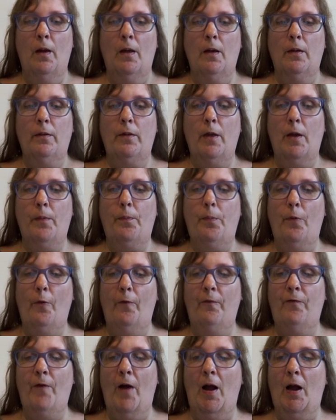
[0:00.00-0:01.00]
They
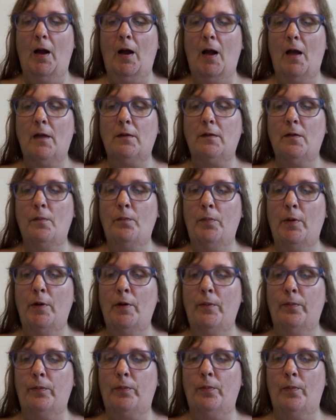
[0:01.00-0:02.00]
put fart gas and
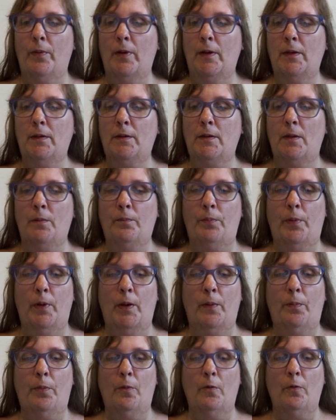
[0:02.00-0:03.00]
burp sweets in
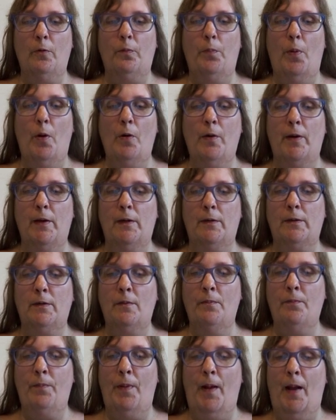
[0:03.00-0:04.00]
people's pockets
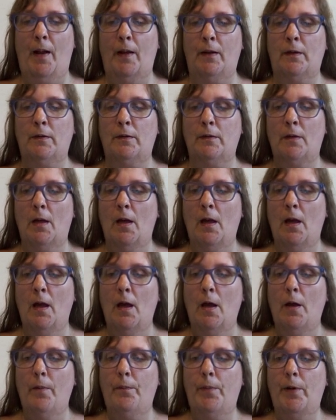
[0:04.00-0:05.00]
and bags,
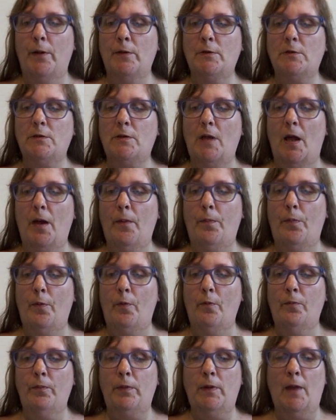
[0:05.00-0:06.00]
pinched their
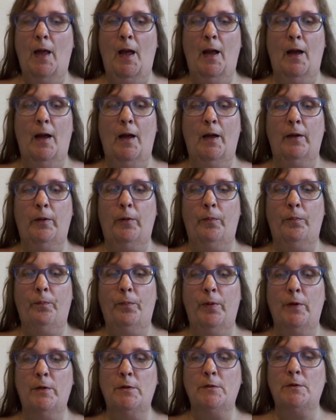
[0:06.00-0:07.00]
bums hard,
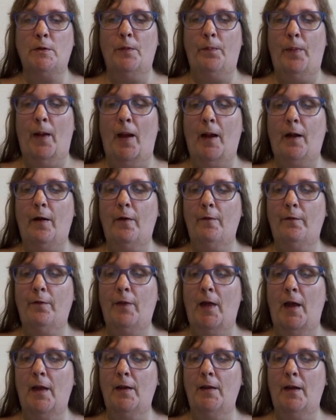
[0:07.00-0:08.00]
pinched the back of
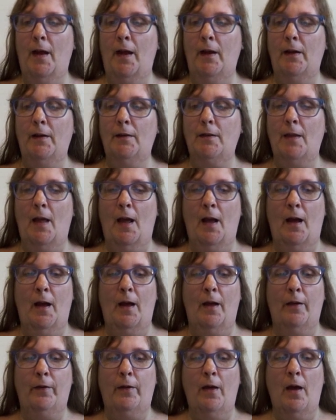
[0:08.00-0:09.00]
their necks
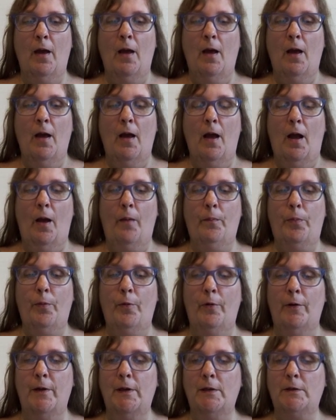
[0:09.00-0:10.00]
hard, and
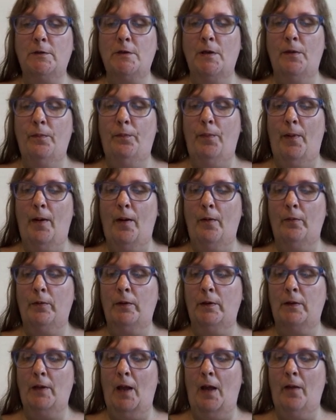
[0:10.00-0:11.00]
put itching
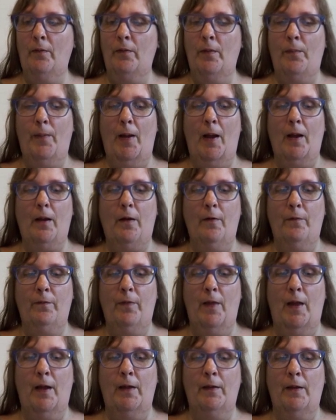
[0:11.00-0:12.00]
powder down the back of
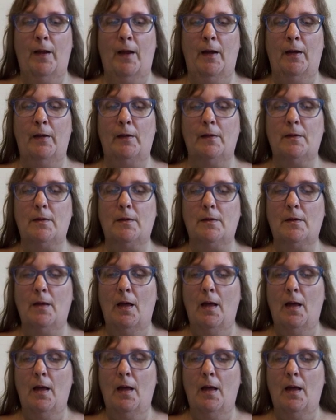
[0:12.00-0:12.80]
their necks.